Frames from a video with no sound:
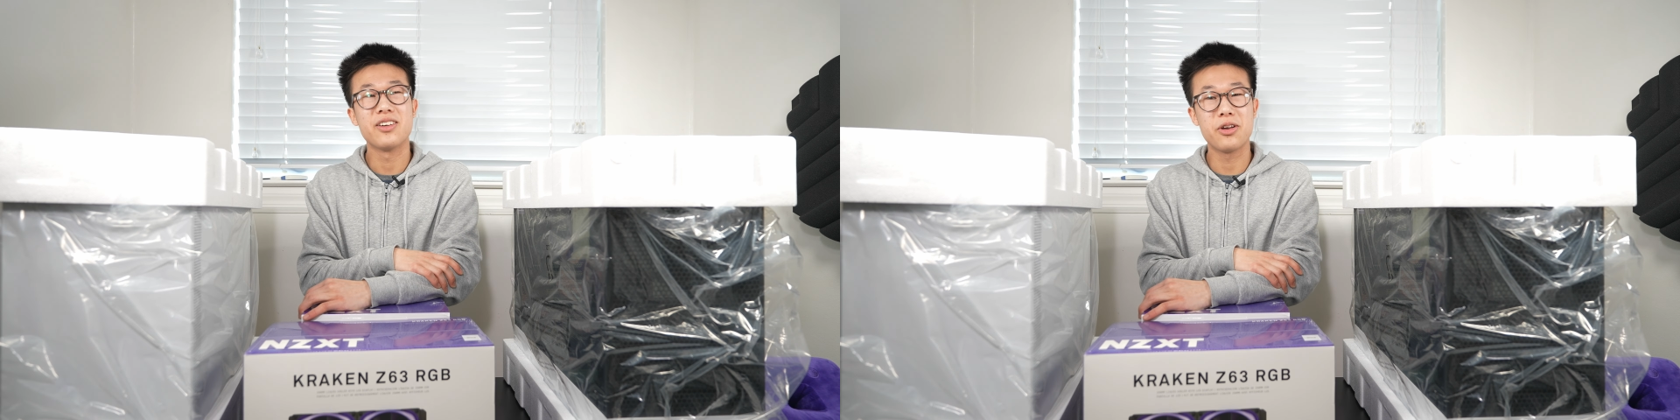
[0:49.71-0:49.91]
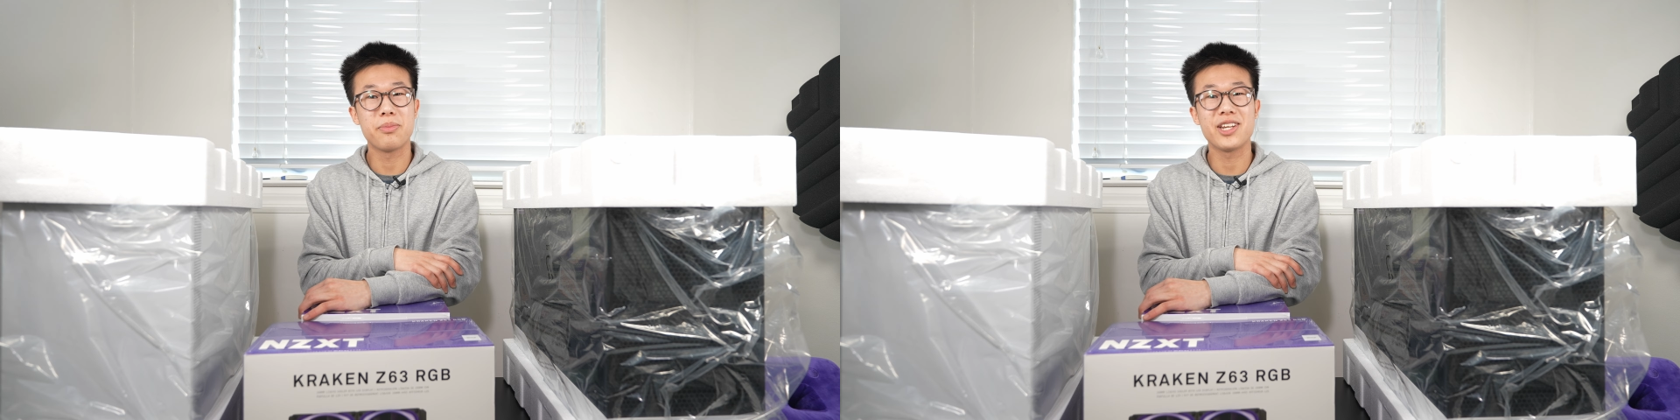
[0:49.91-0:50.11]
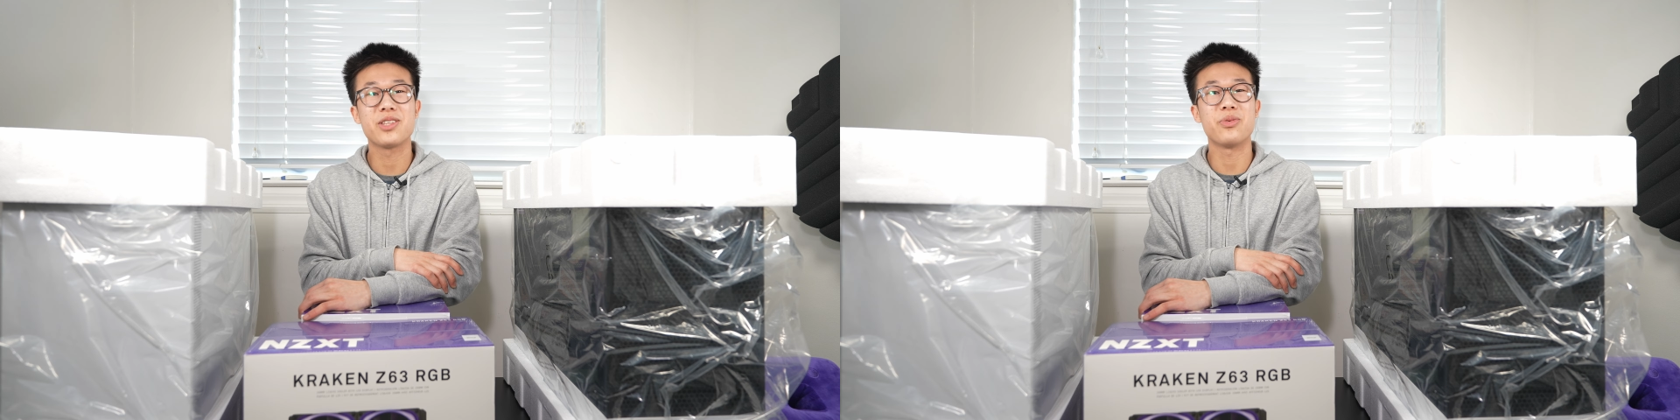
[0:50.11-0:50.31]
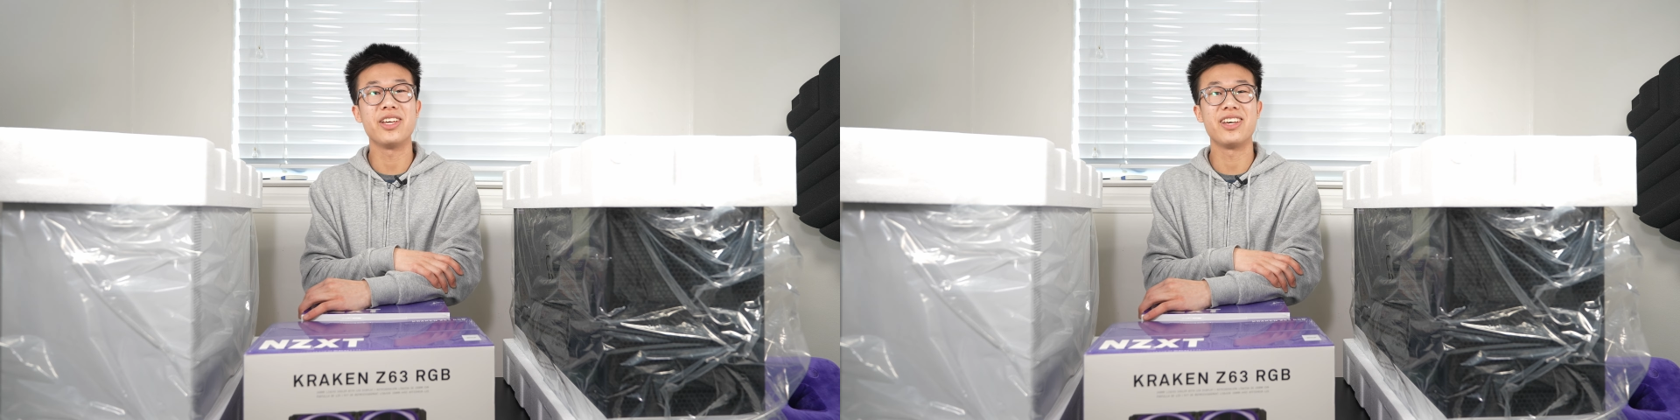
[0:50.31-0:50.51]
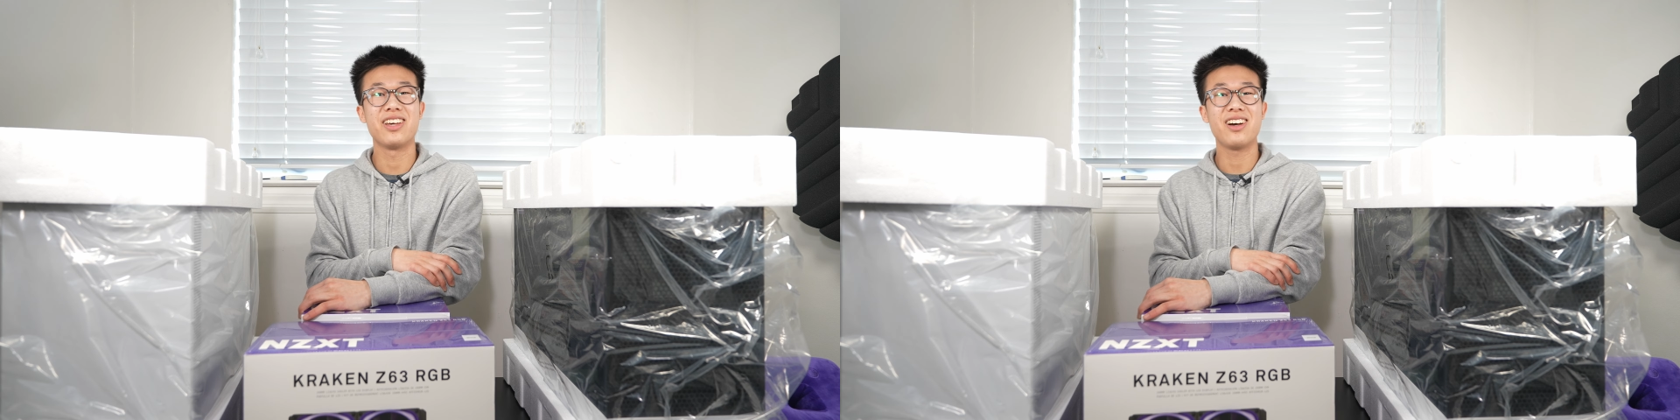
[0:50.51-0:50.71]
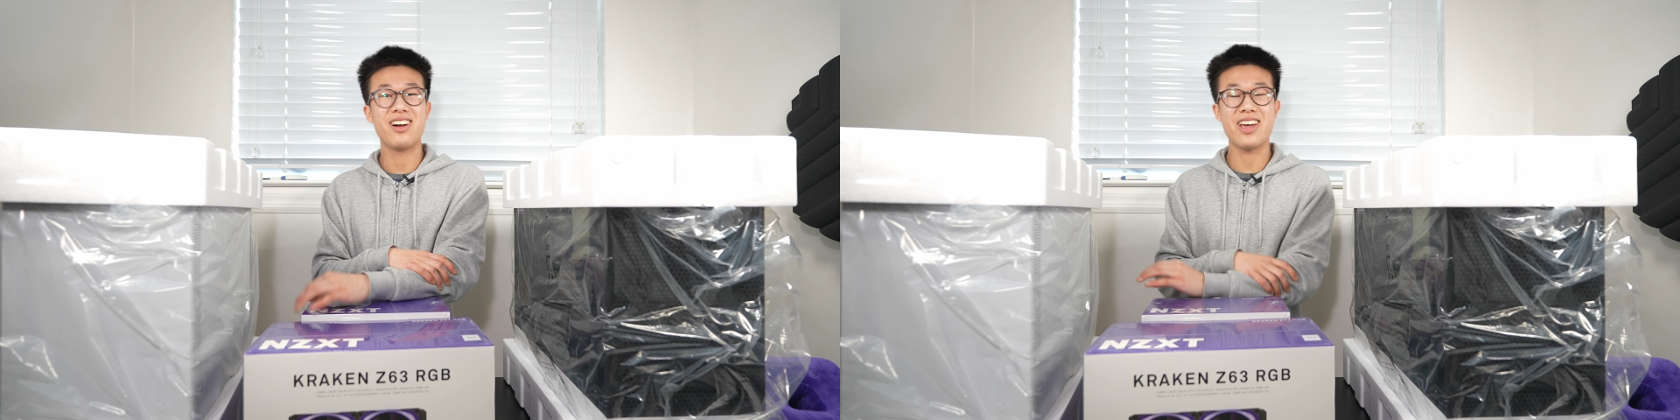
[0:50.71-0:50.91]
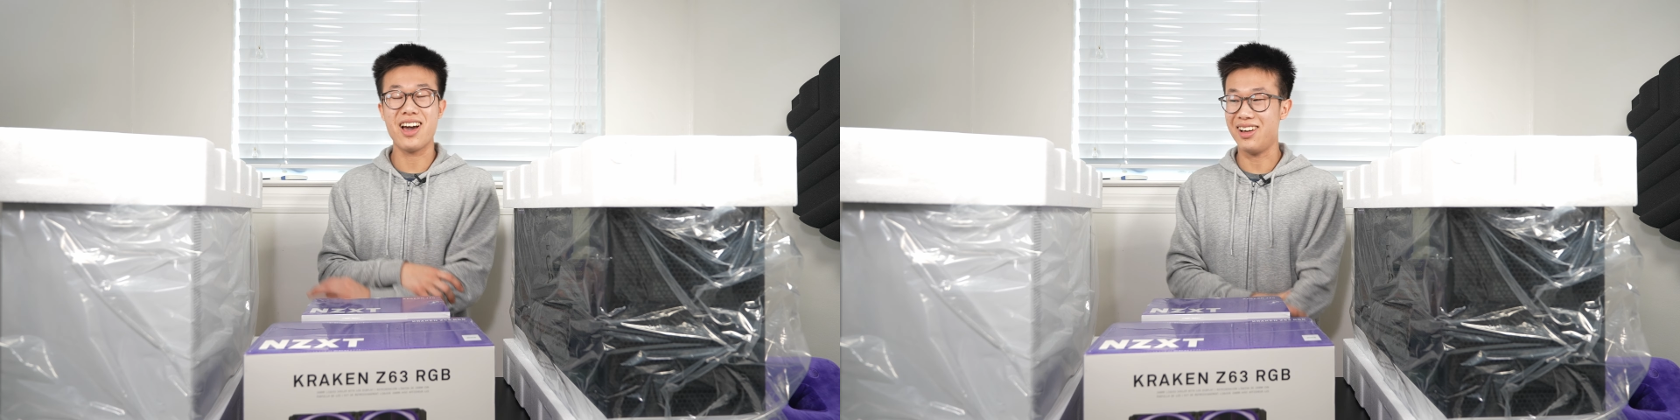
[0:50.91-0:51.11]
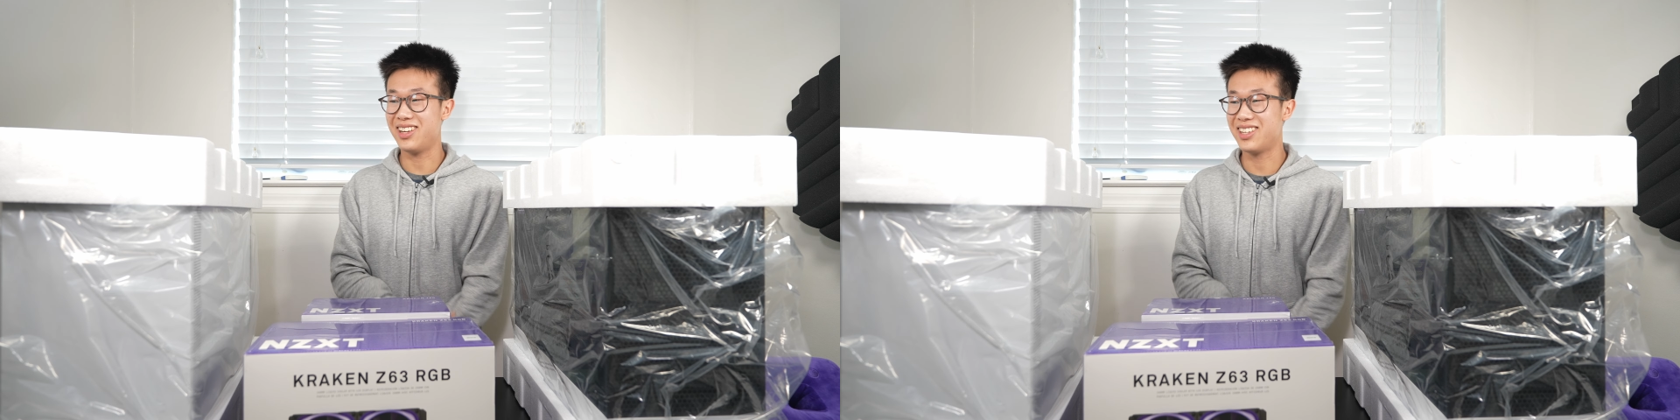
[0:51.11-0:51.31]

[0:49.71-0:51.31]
TonyBuddy20. Yeah.